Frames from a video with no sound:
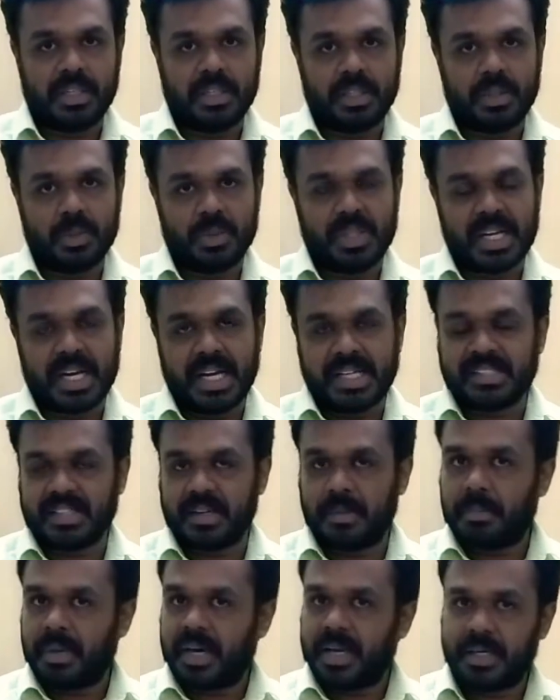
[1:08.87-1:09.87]
to the concerned
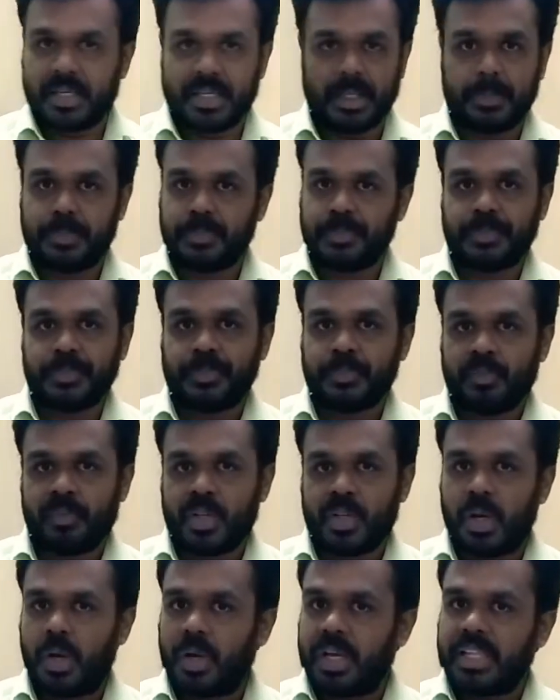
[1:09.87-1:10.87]
party.
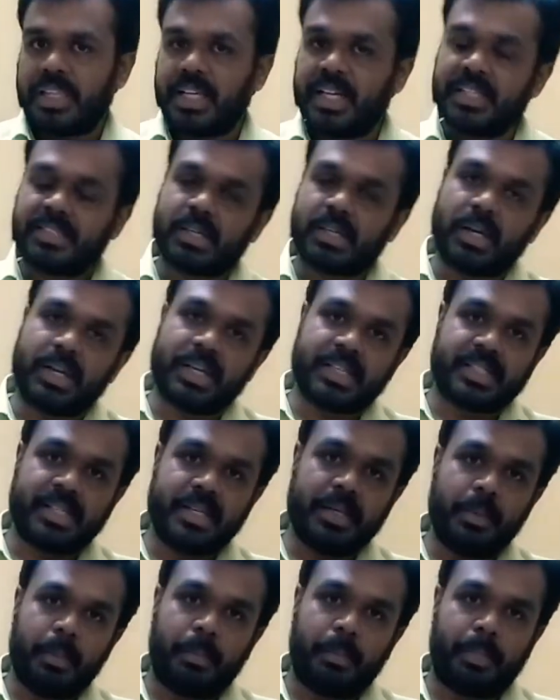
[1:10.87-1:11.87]
Okay, that is called as a
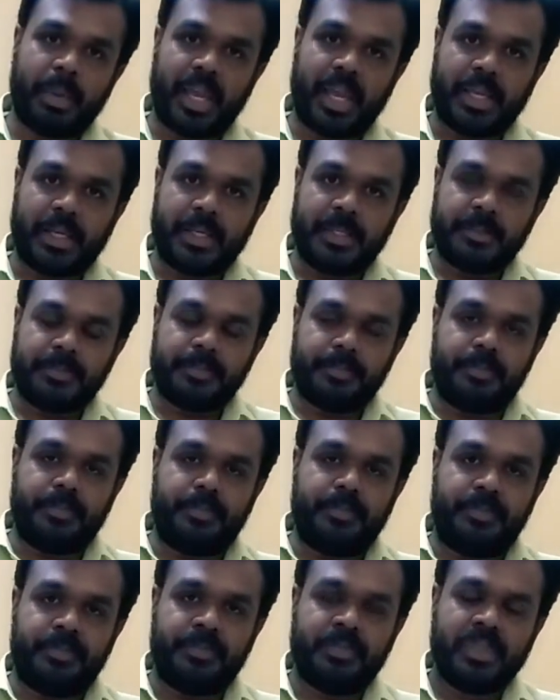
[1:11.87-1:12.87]
payee.
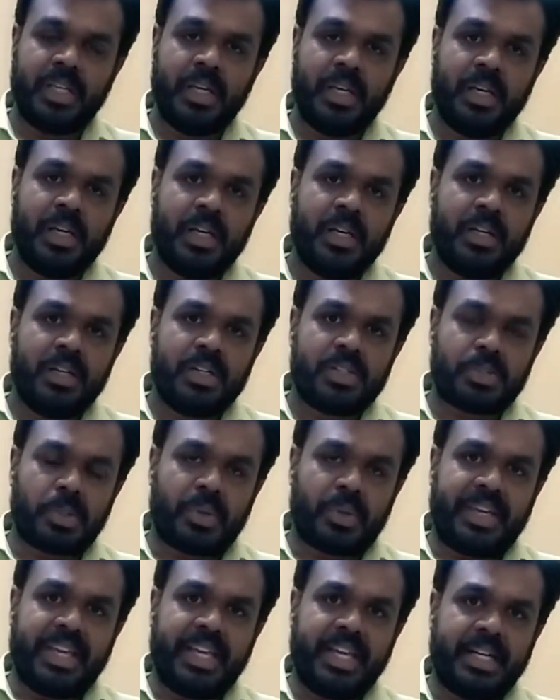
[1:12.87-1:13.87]
So
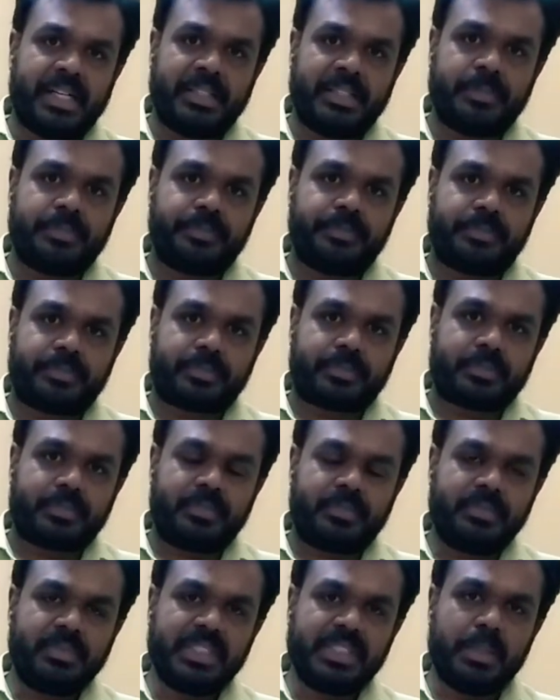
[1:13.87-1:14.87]
here,
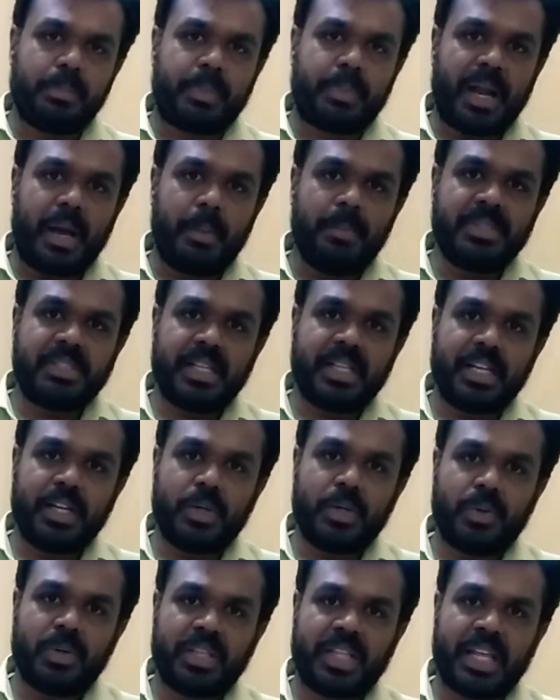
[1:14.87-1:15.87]
promissory
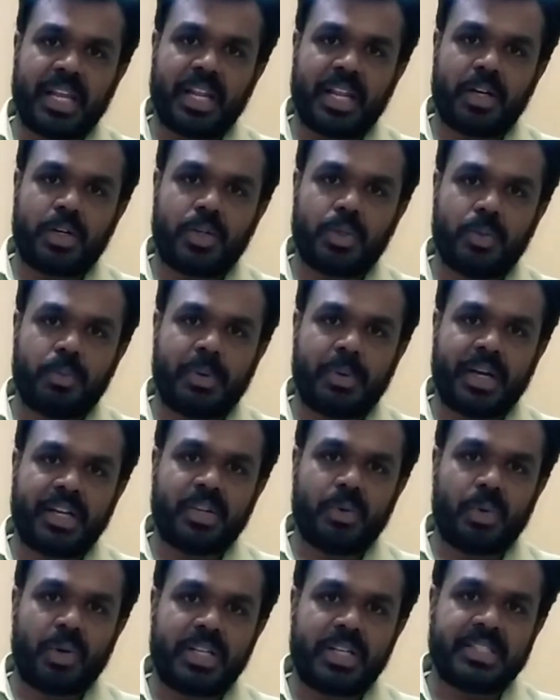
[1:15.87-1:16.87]
note, there are two party.
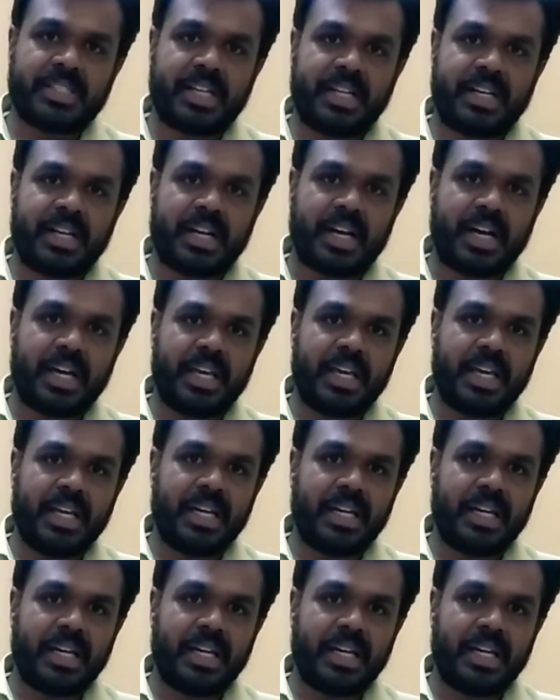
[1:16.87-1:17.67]
One is the drawer,